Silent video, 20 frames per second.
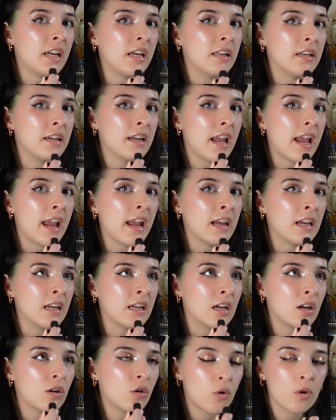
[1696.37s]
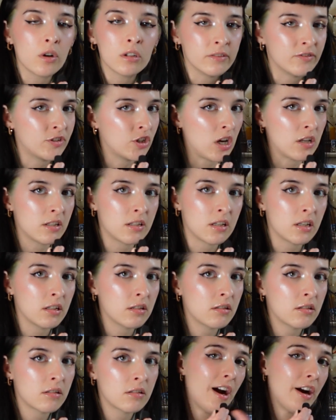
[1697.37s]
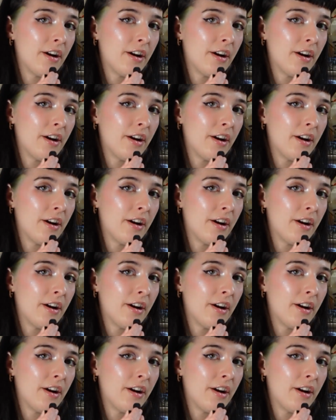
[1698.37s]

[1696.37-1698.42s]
in a court of justice.